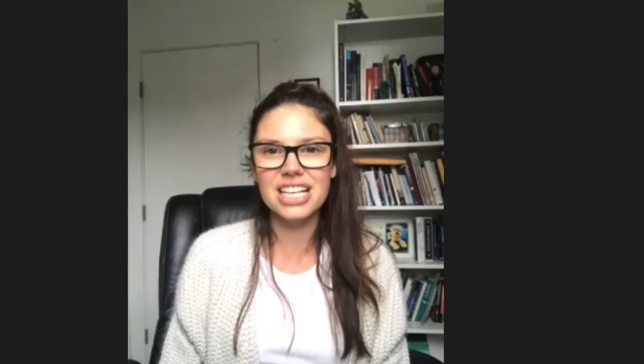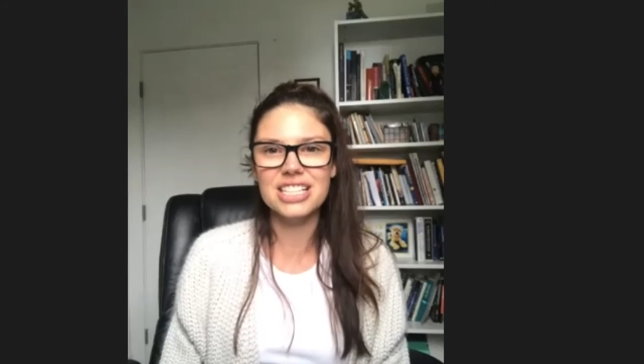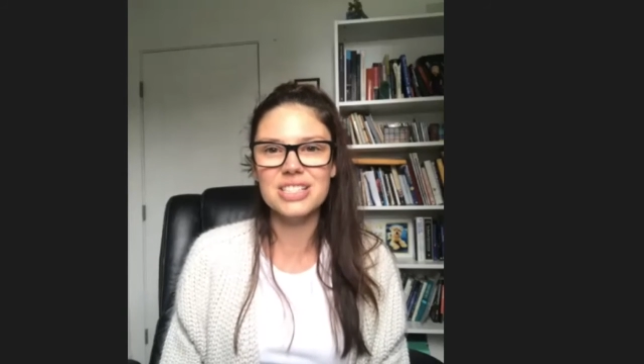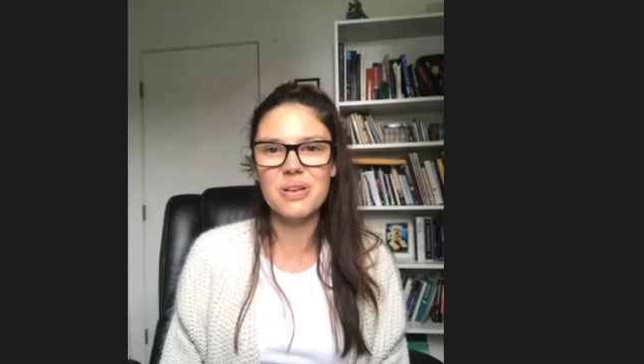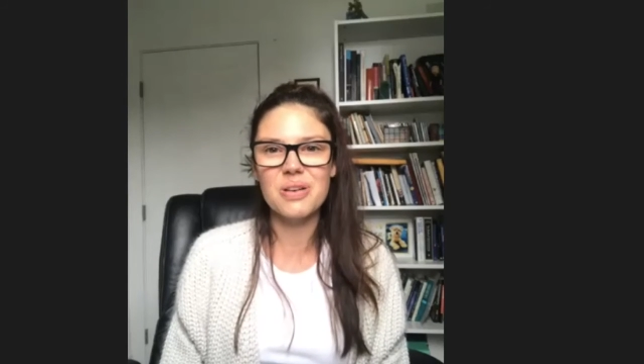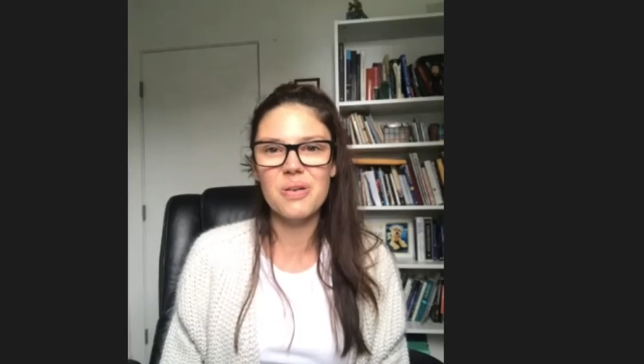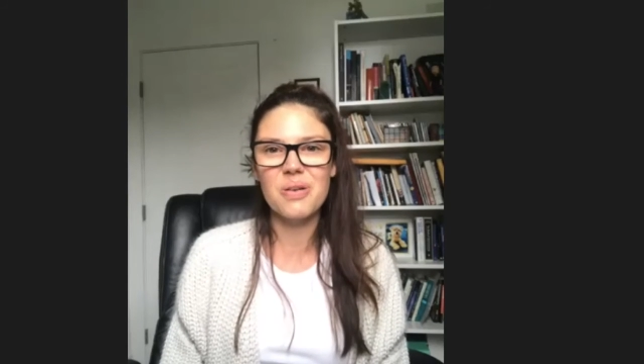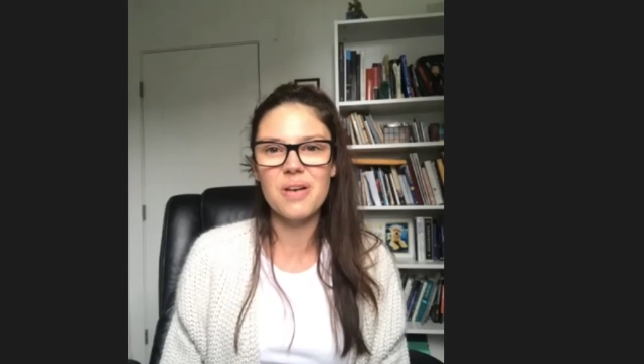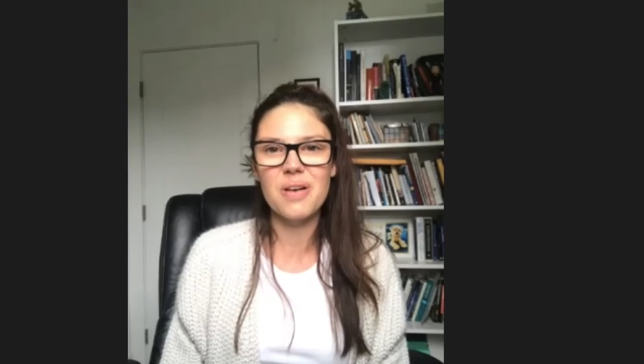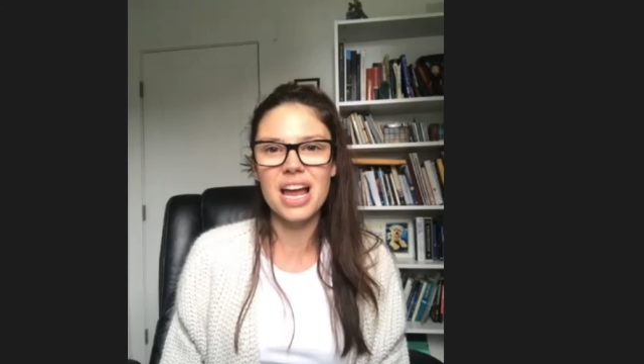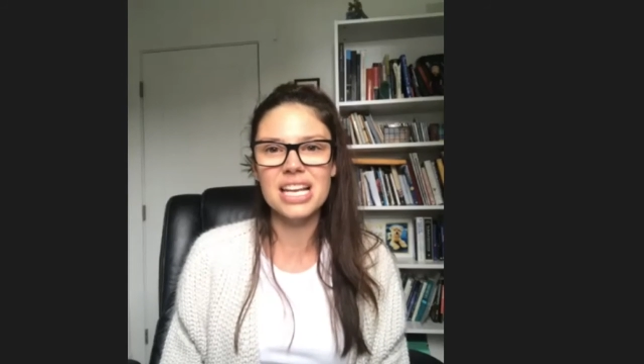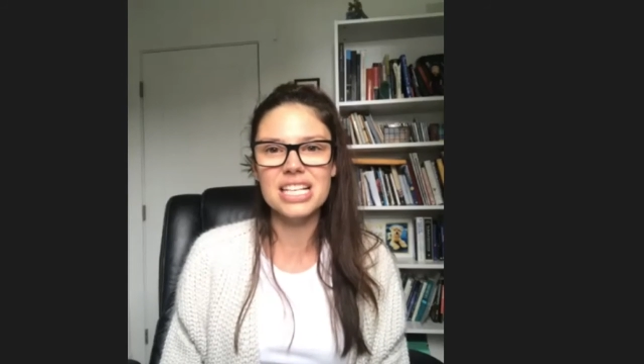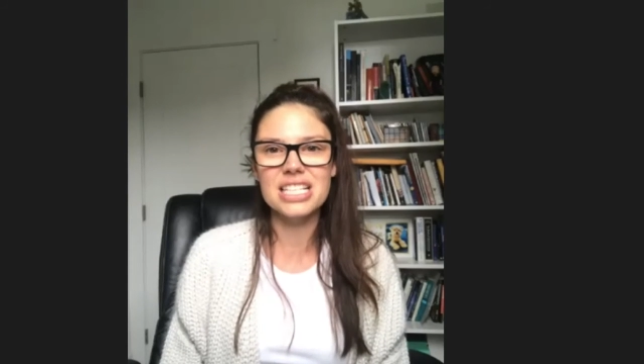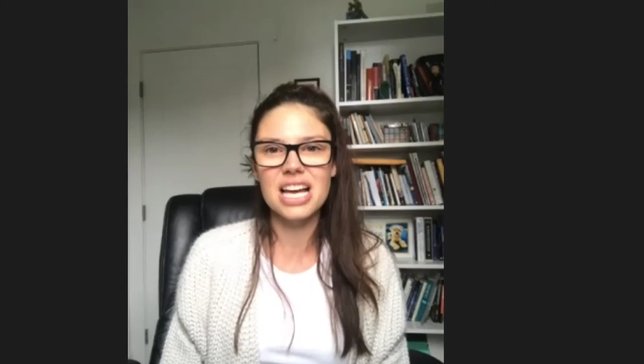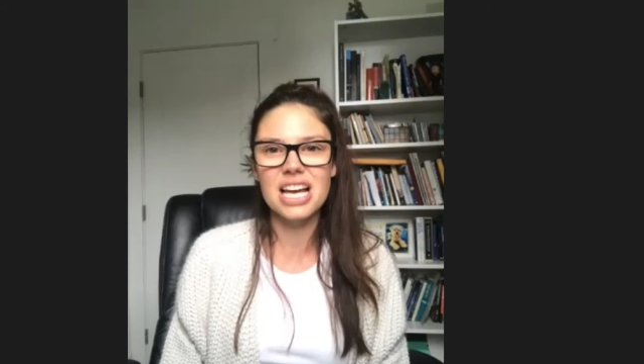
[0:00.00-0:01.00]
So
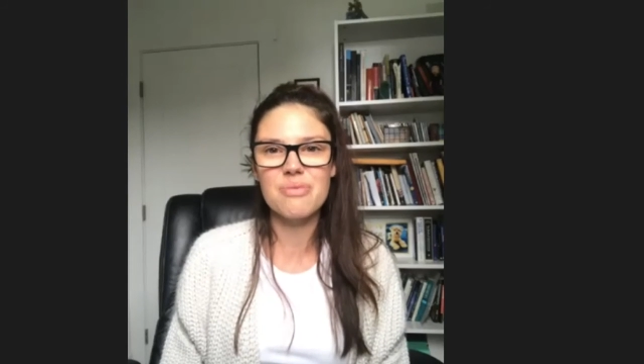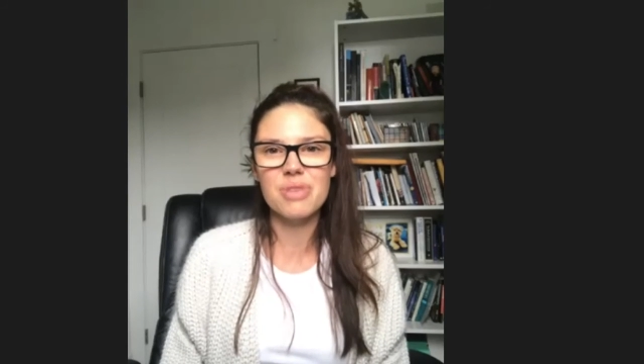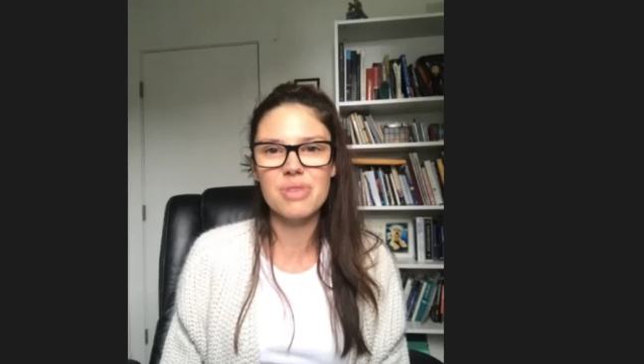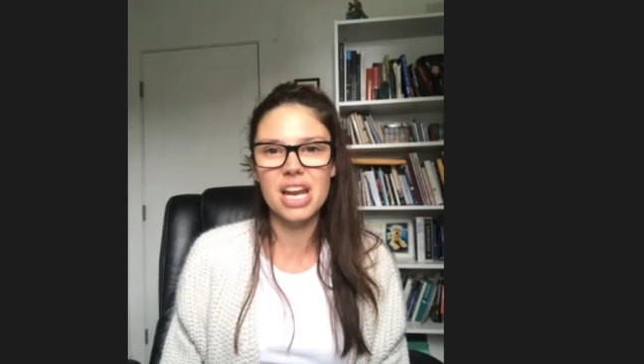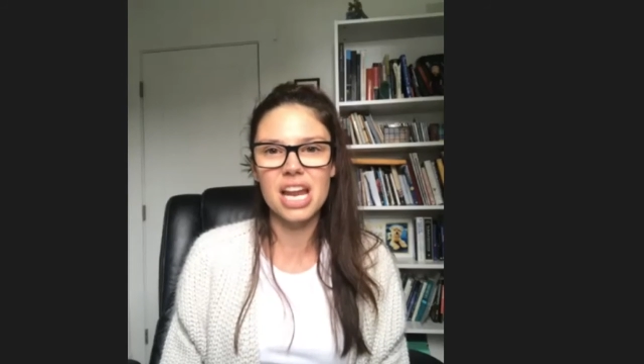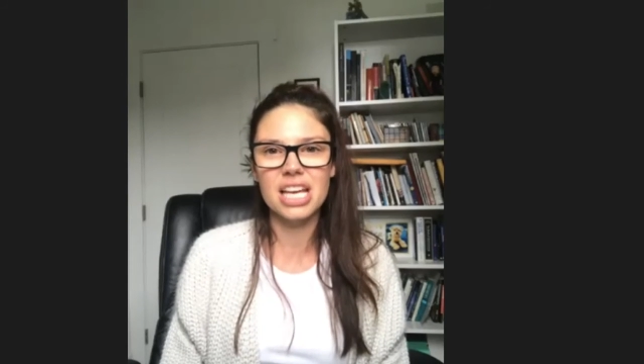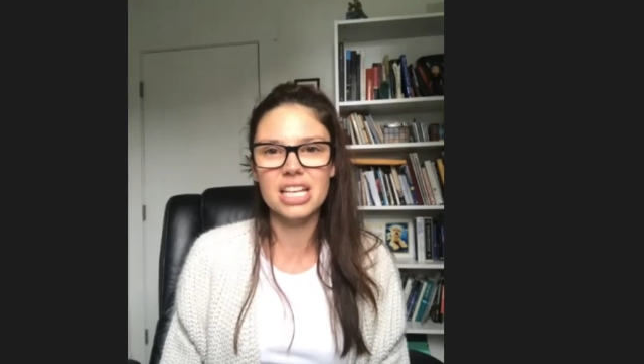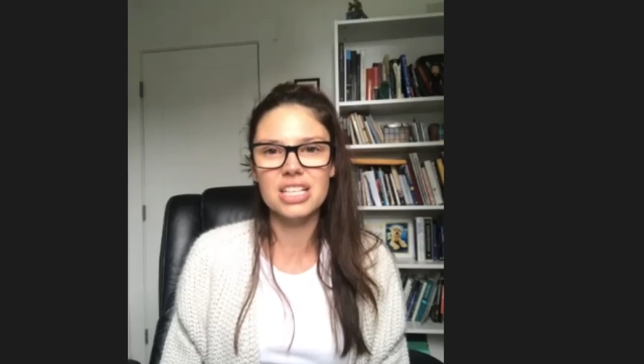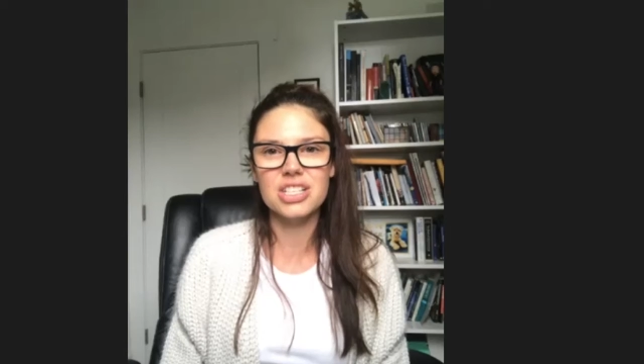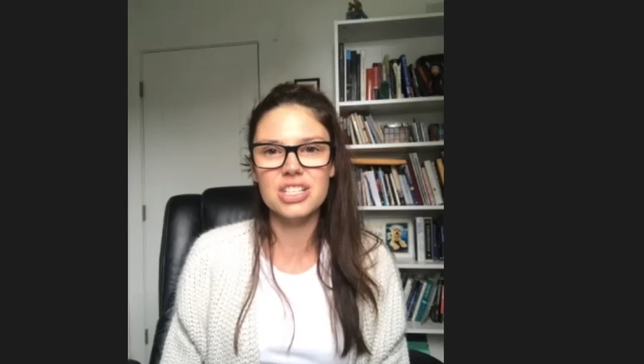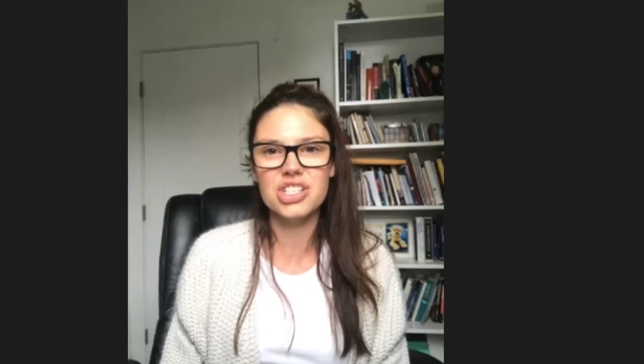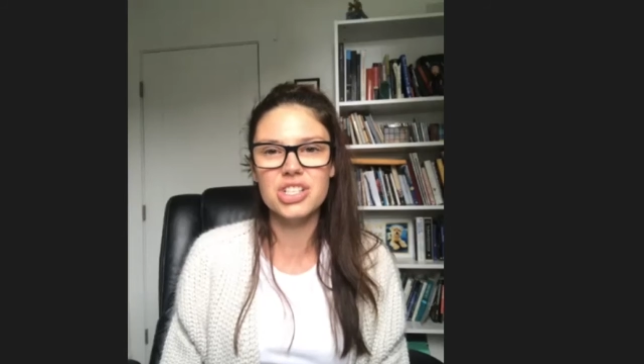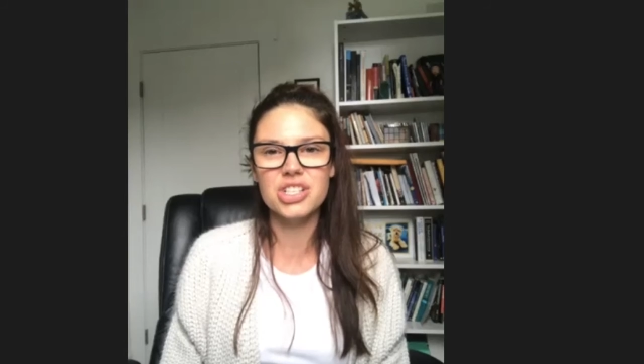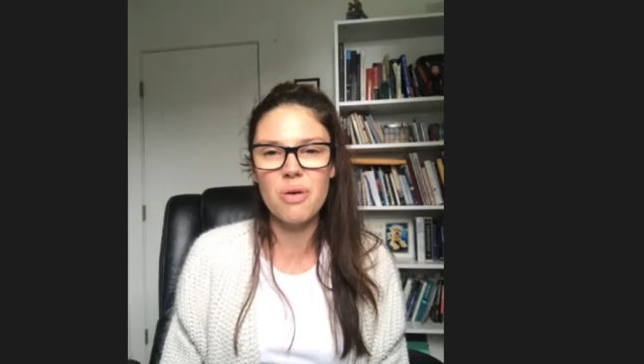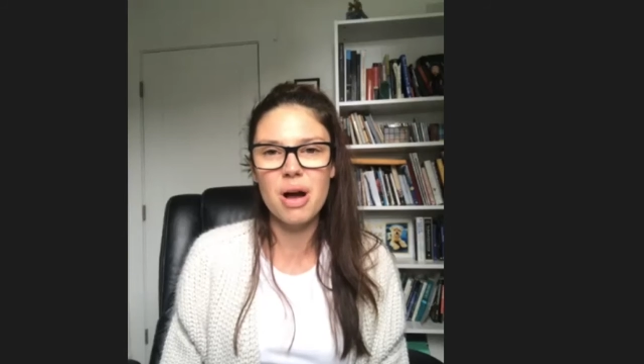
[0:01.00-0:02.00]
anytime that I can
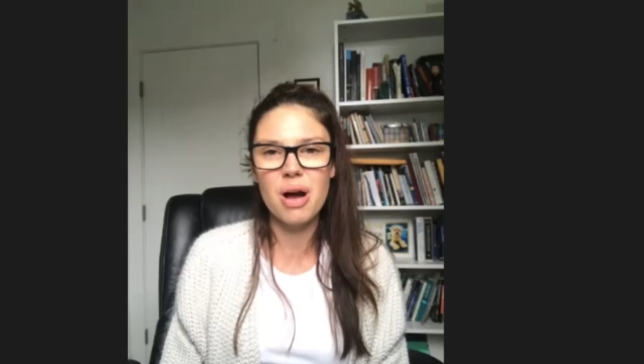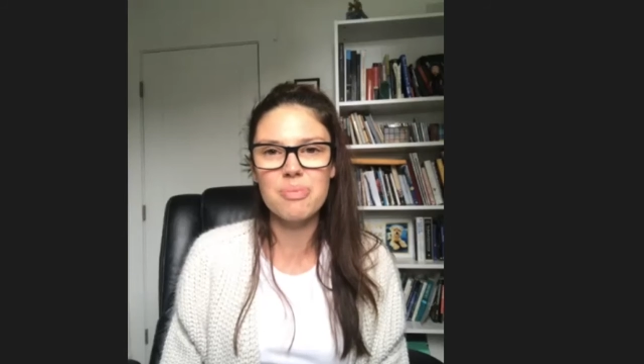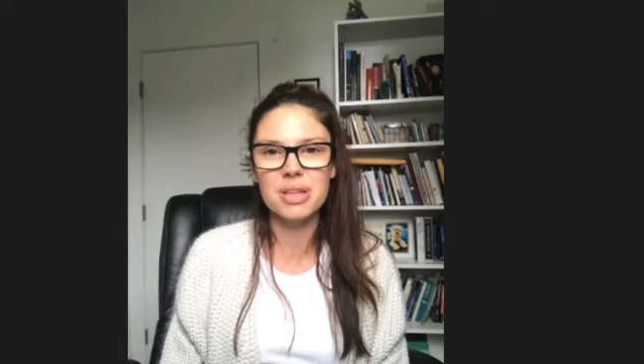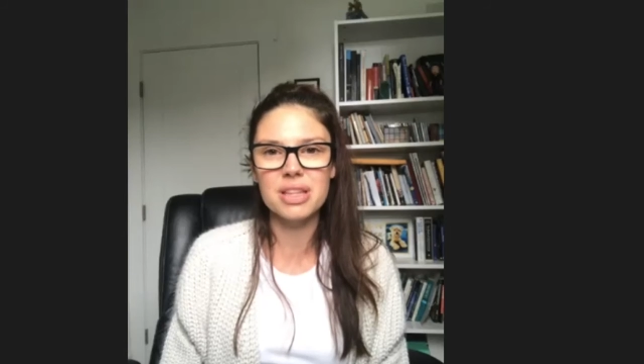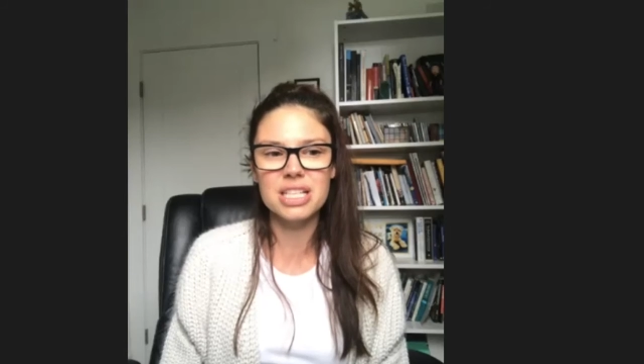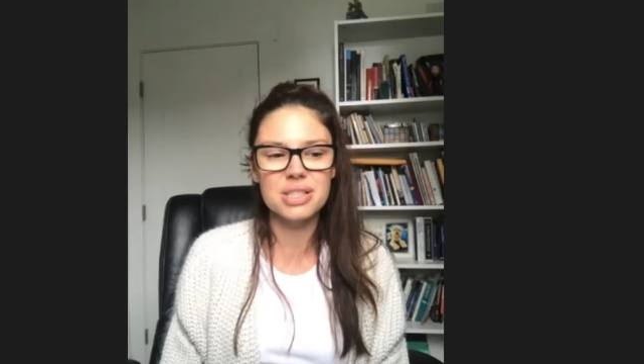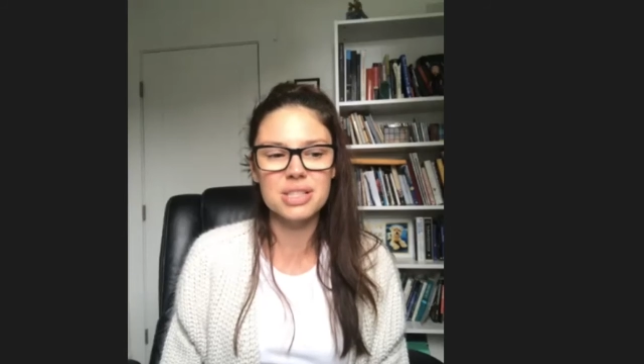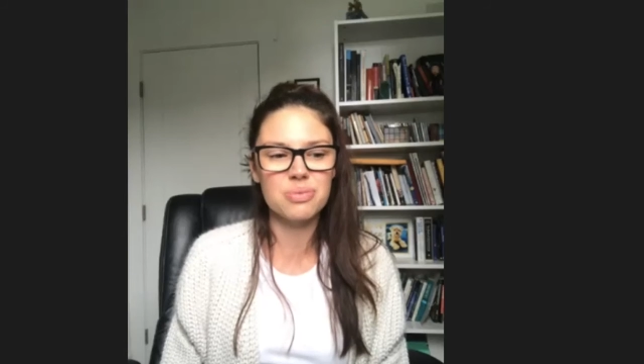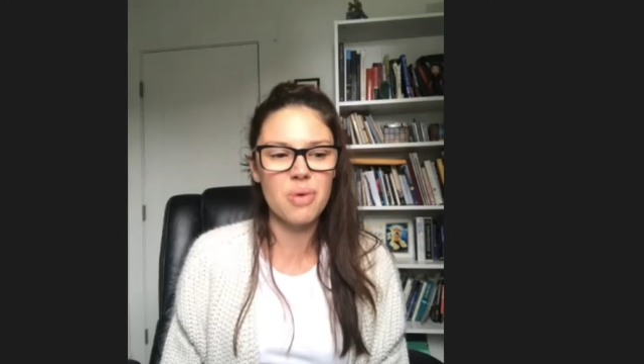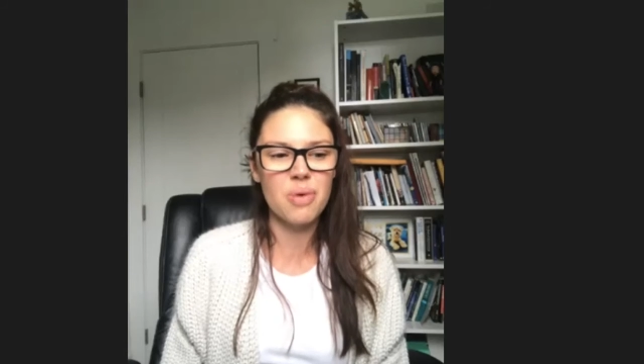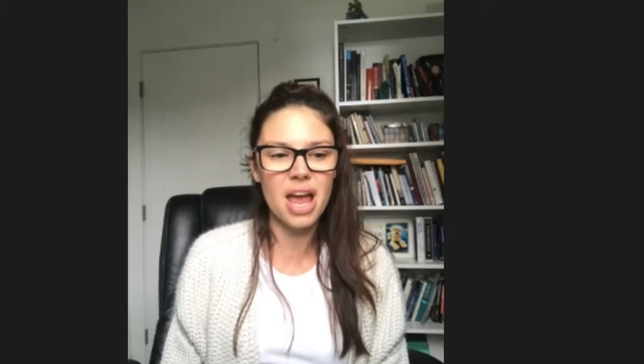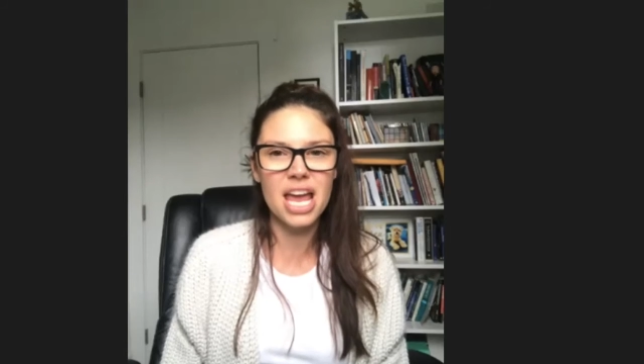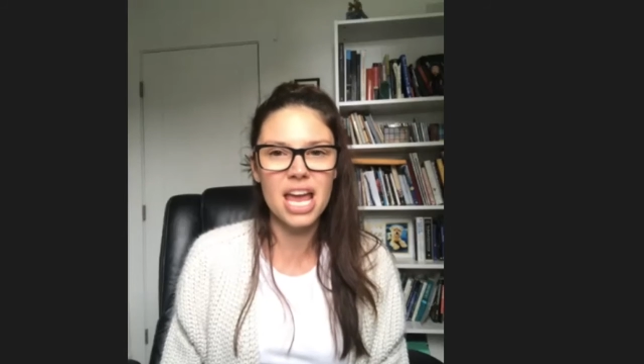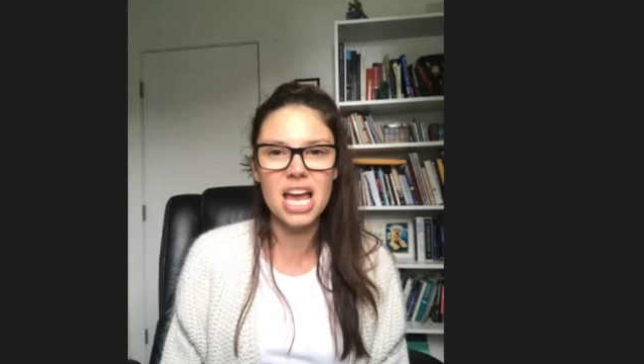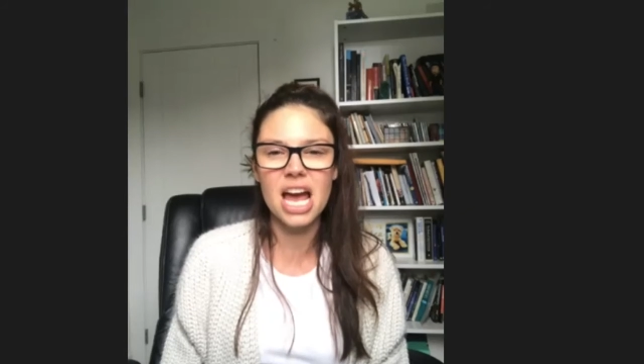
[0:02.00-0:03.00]
show up in this way,